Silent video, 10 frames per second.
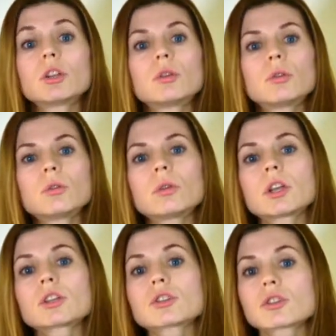
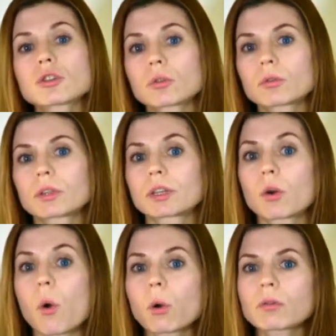to ensure that
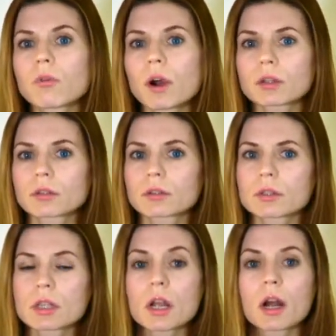all
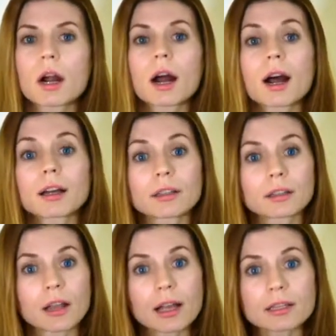factors are
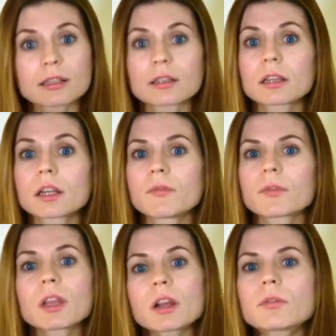analyzed
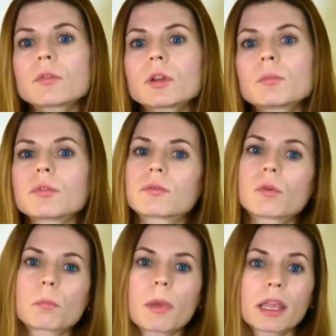carefully
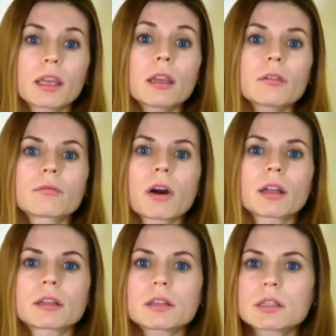before making a
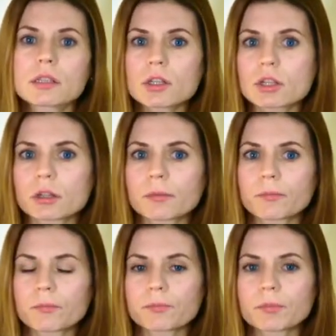final decision.
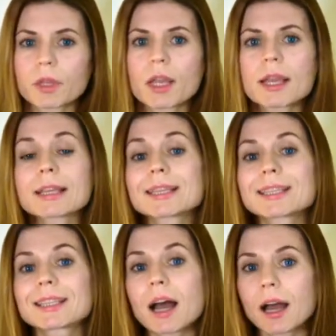
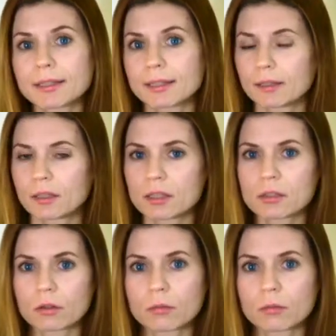Study the stock